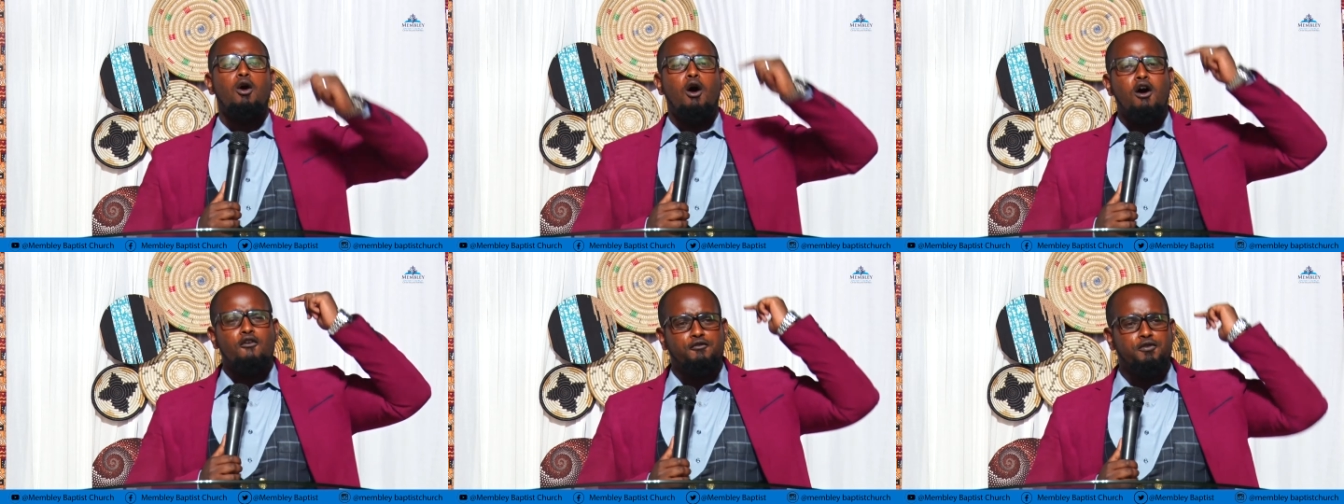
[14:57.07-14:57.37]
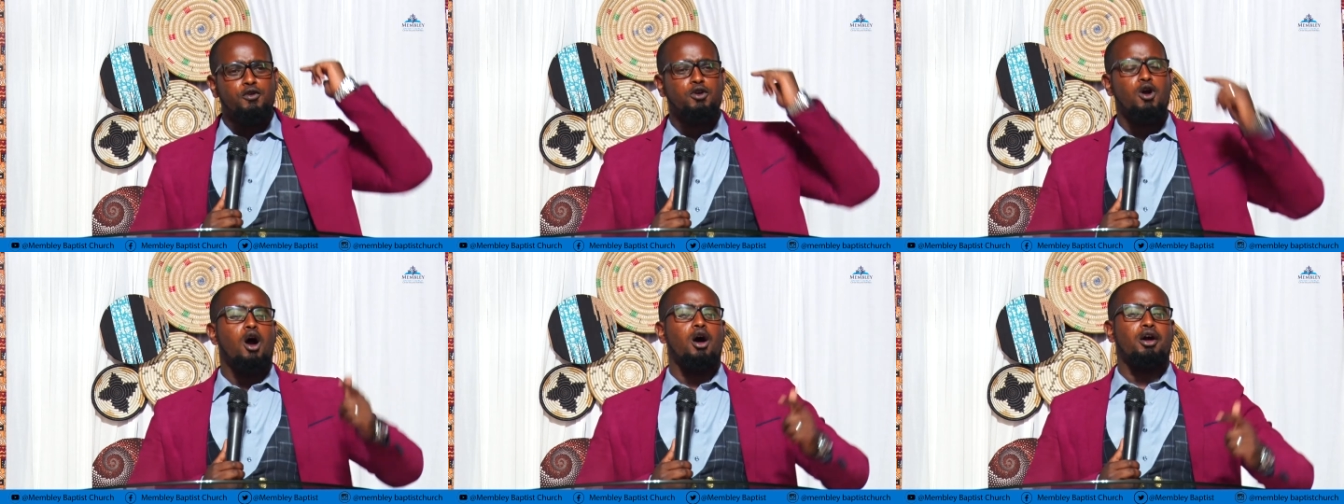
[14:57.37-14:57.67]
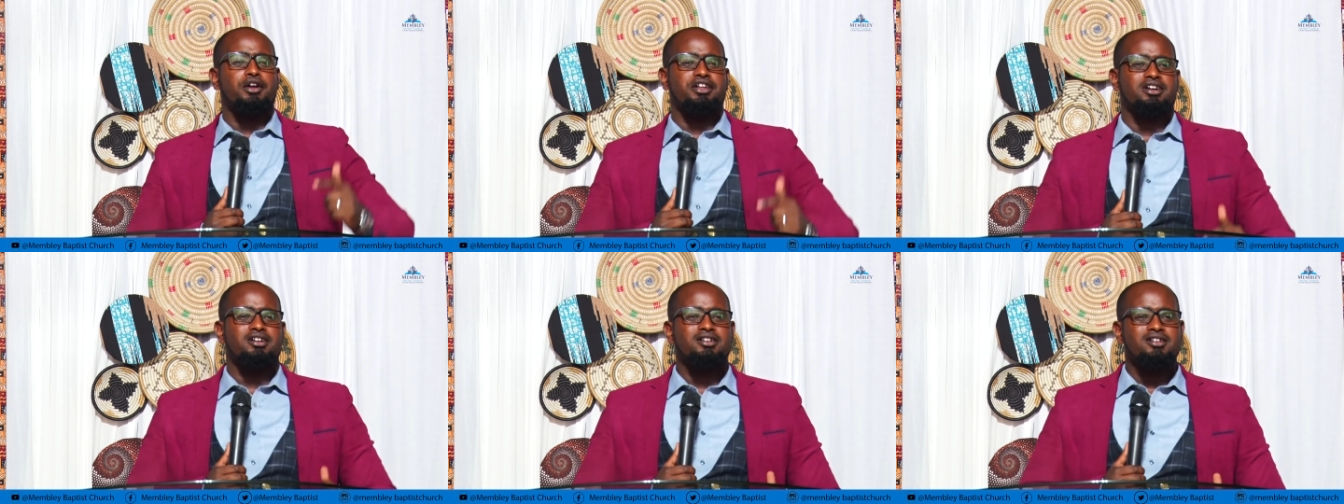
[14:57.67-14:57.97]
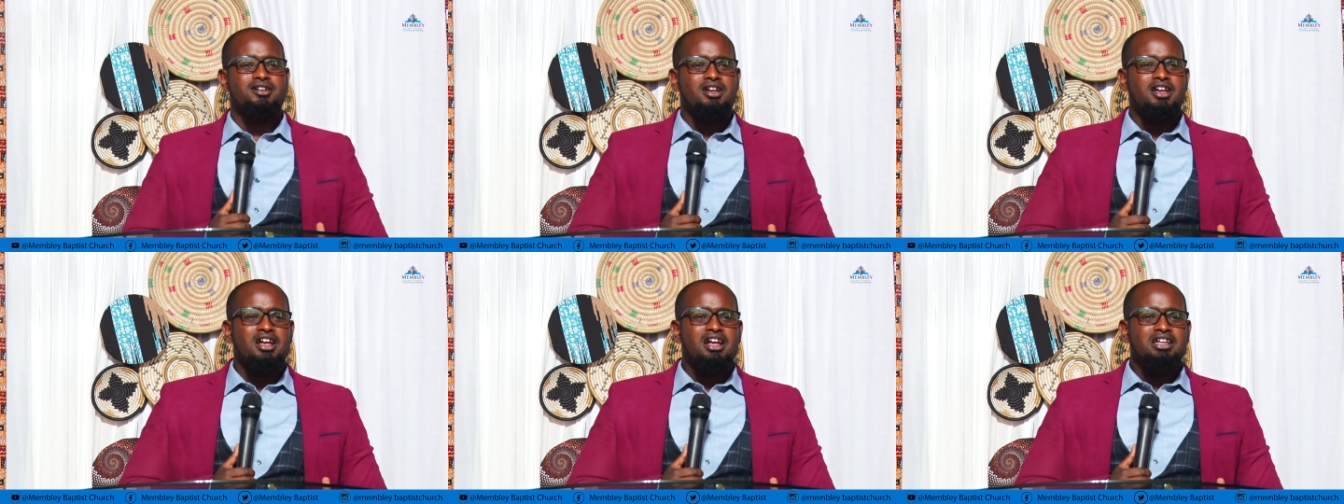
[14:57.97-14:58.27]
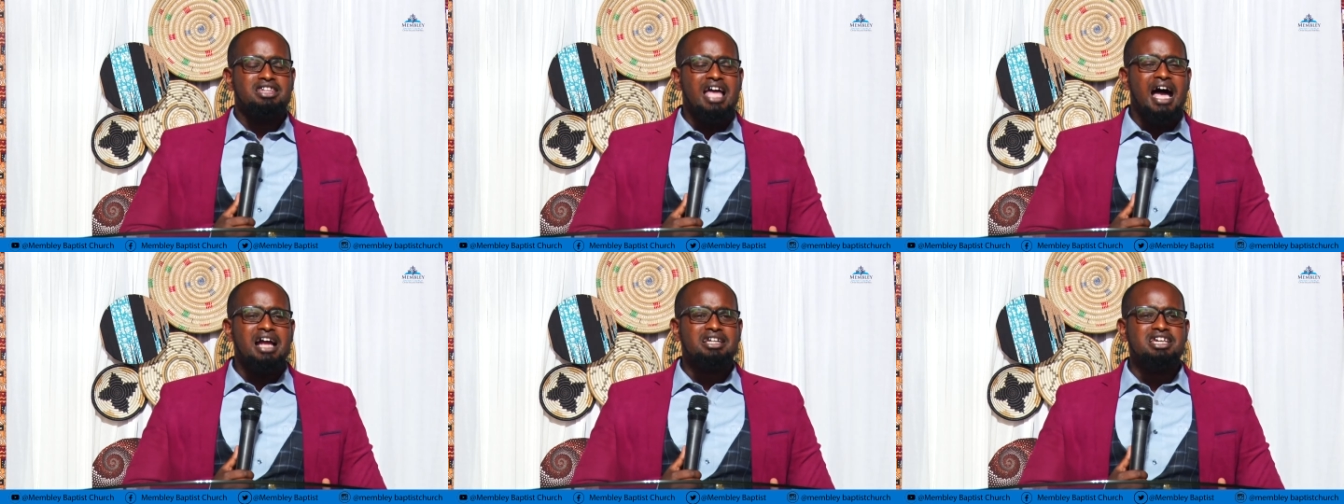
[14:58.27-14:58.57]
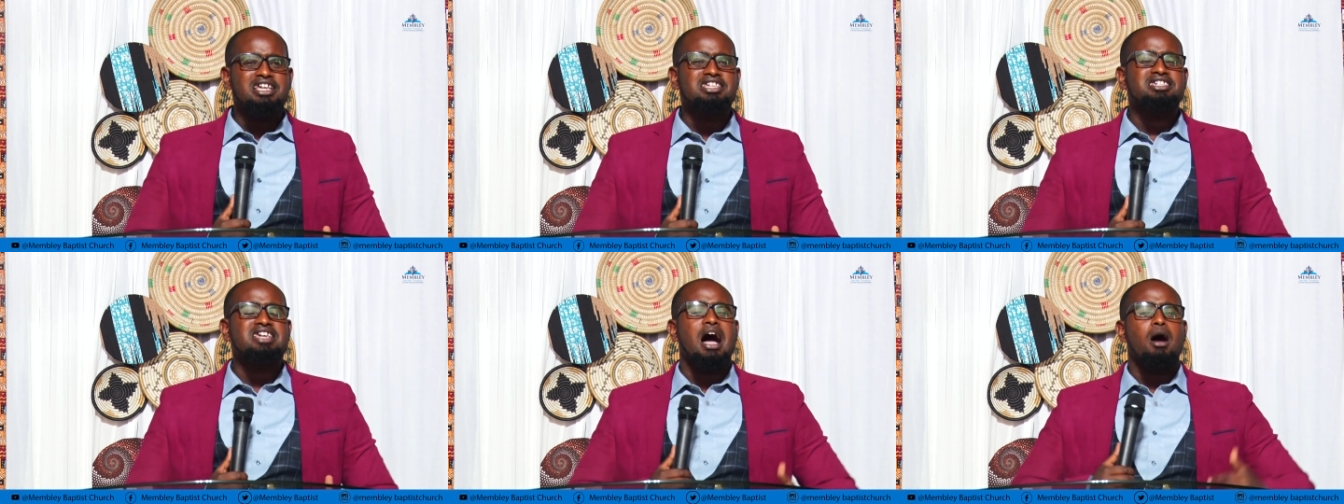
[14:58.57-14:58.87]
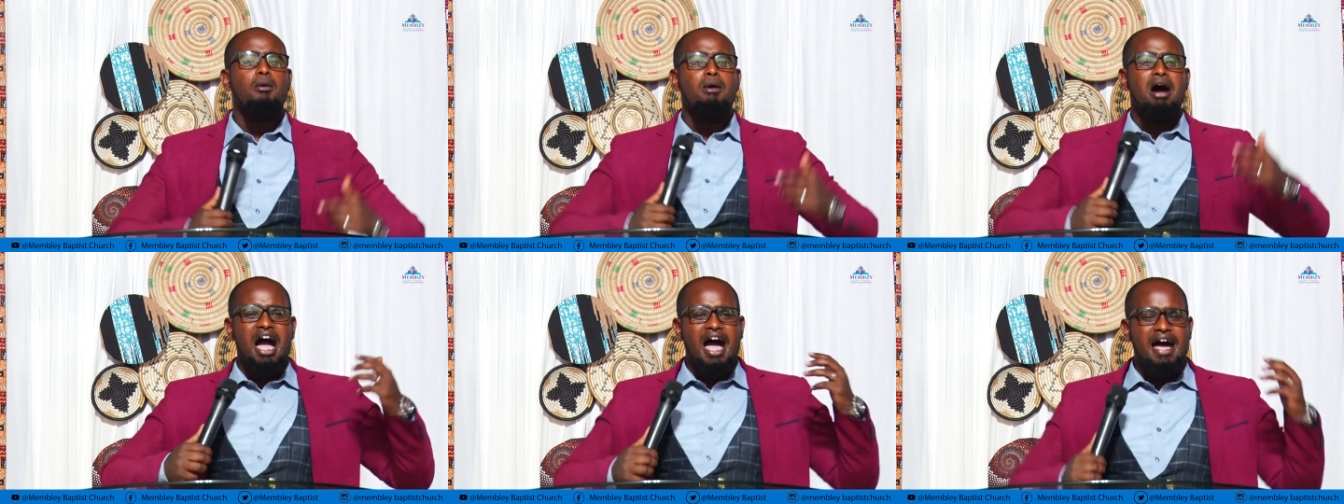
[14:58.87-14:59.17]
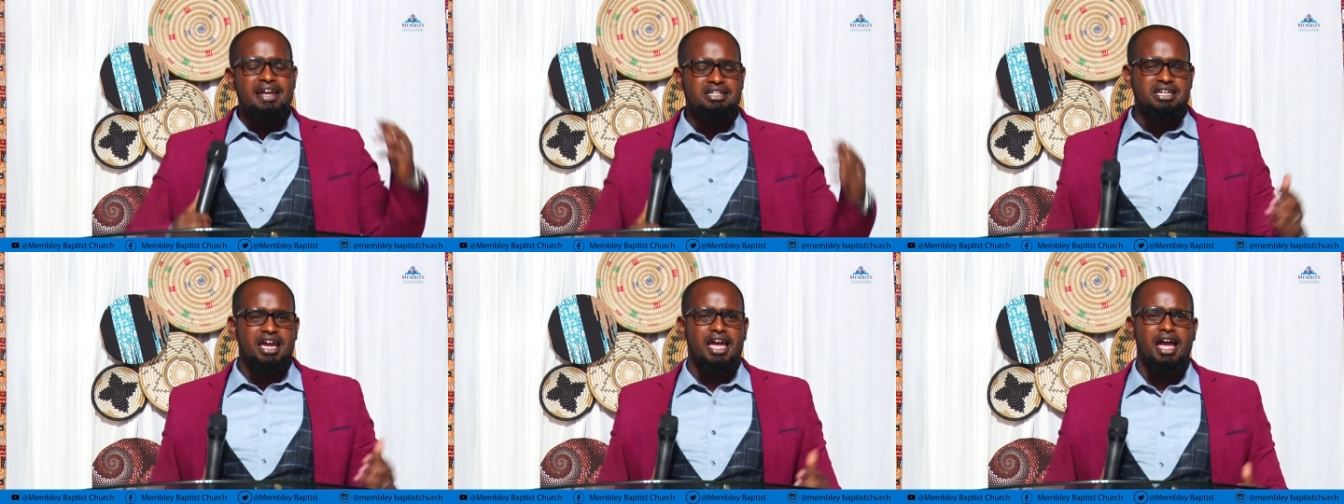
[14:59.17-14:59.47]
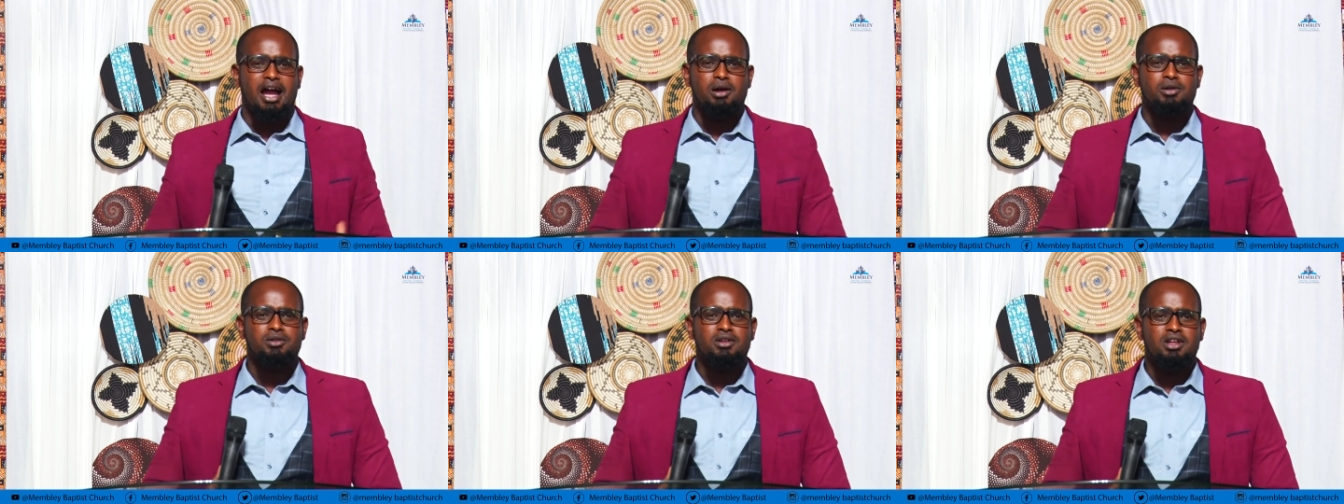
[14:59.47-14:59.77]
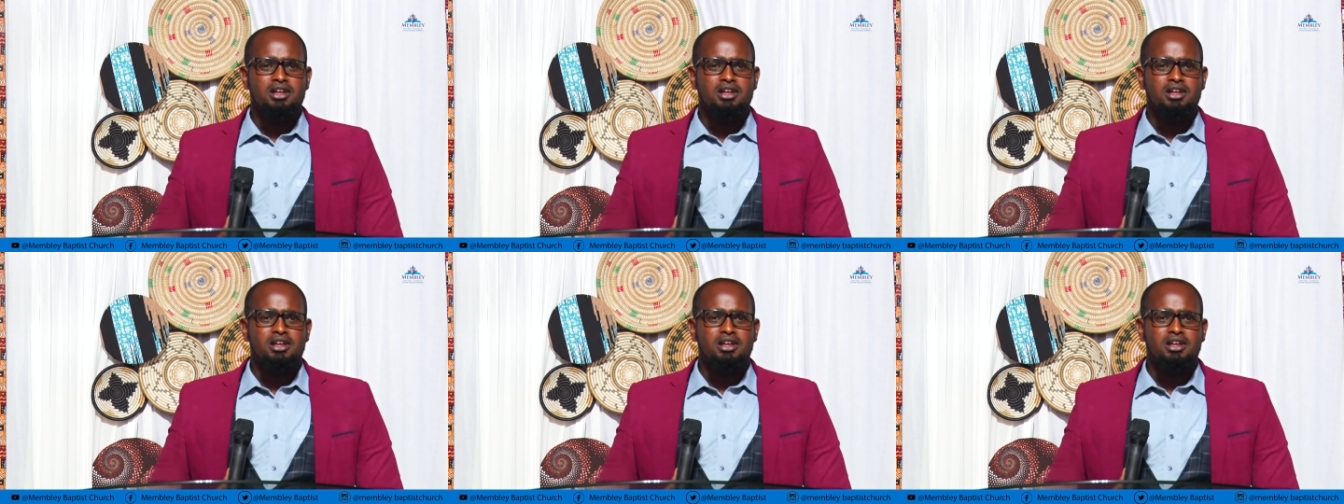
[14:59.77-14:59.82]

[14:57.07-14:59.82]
of God. That is our attire.